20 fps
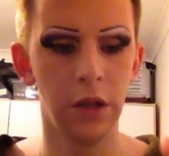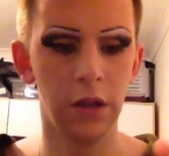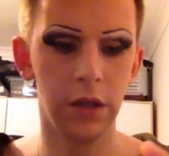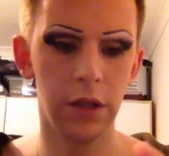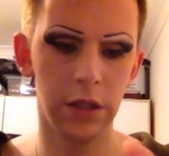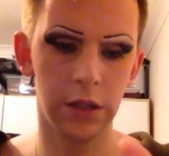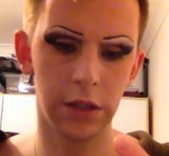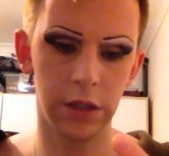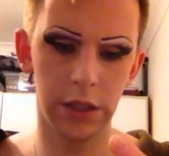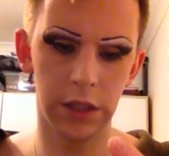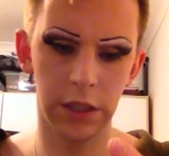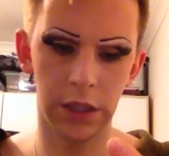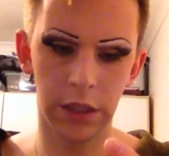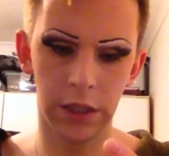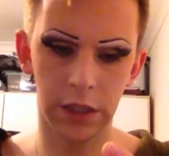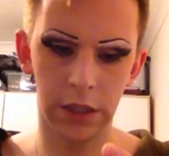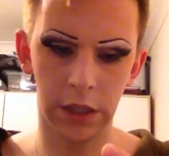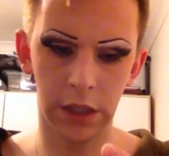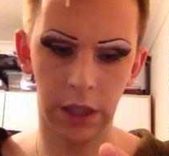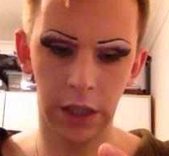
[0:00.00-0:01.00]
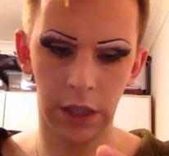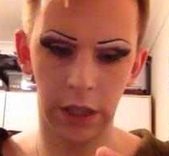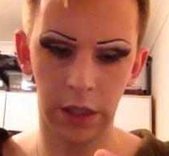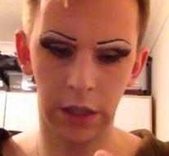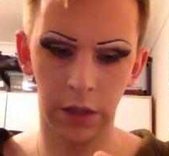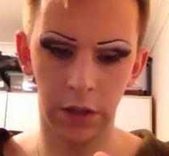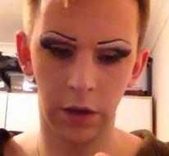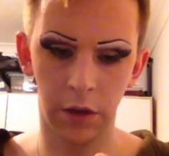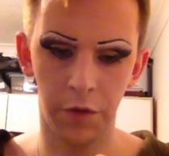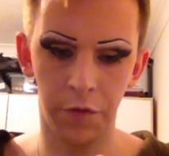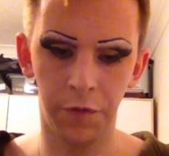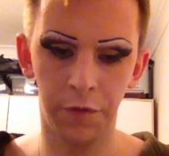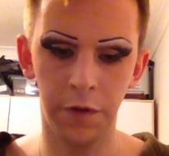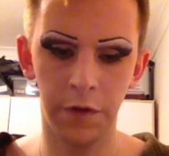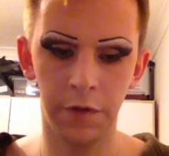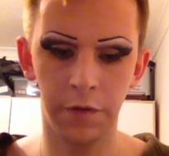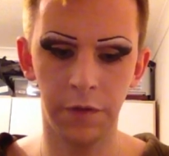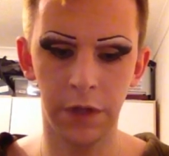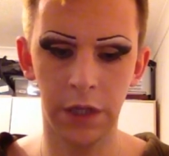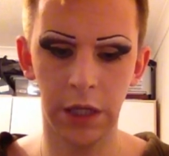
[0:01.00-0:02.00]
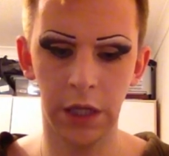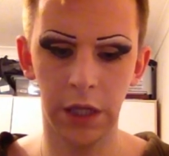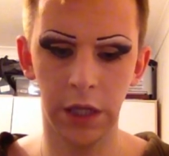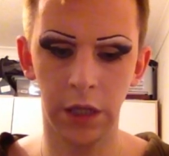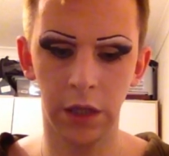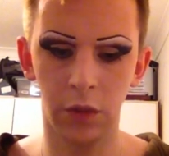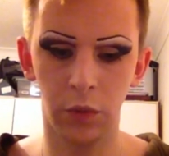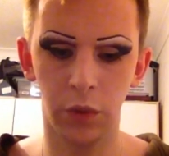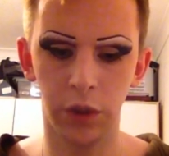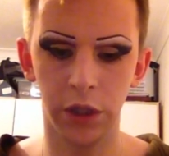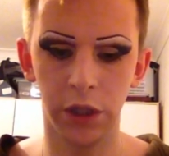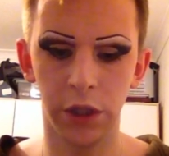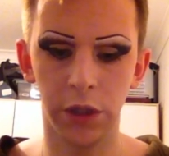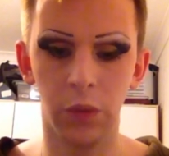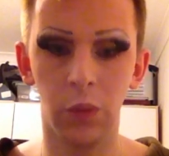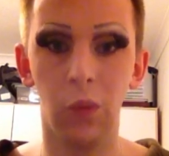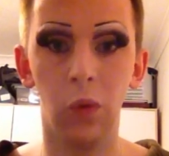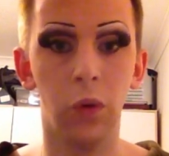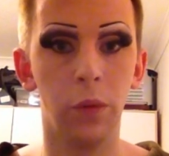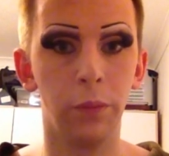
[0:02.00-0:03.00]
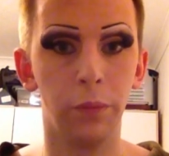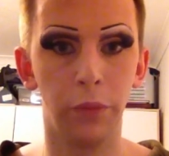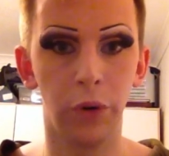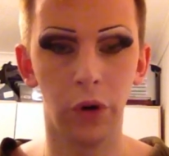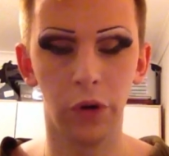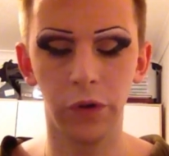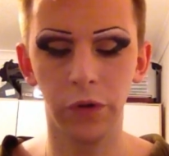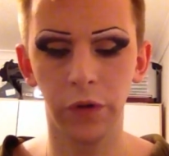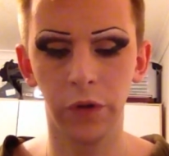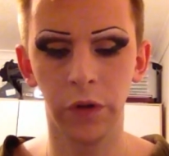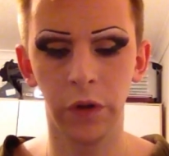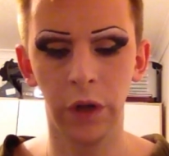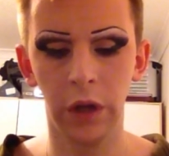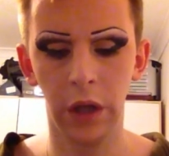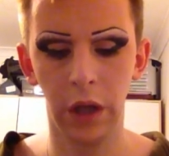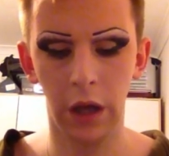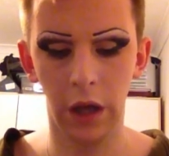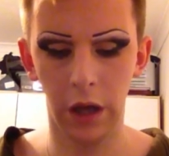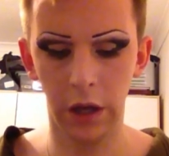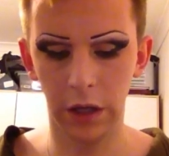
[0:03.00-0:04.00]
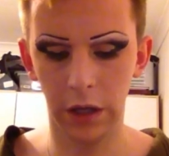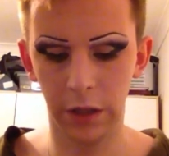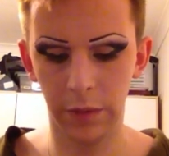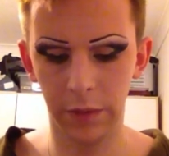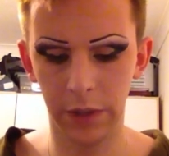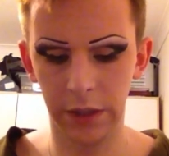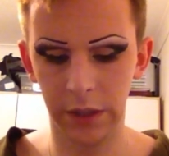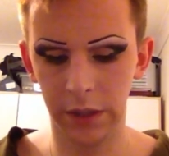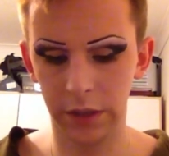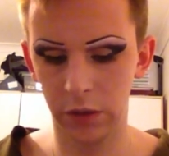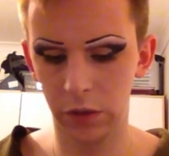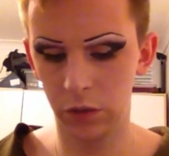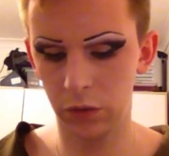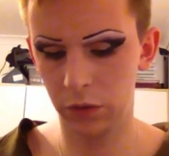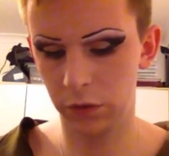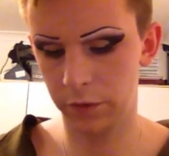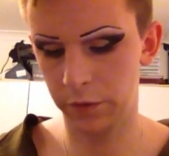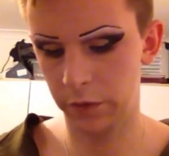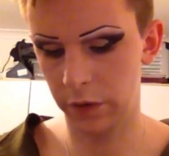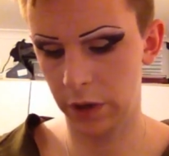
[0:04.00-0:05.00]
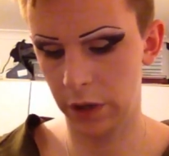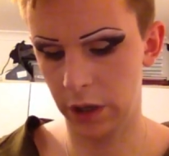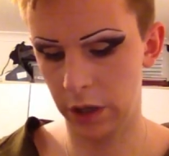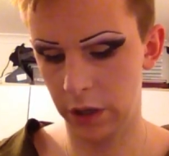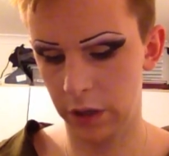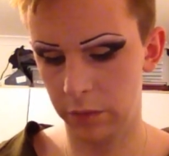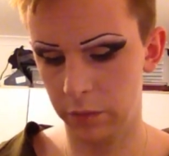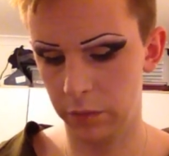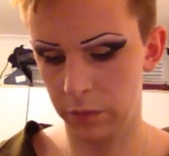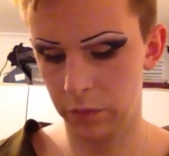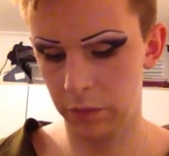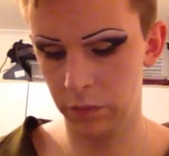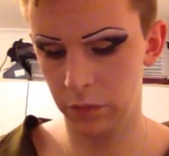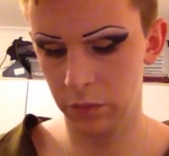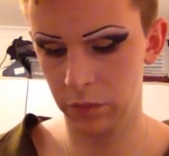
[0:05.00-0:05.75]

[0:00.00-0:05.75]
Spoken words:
This is in 15, which is warm bronze. It's sort of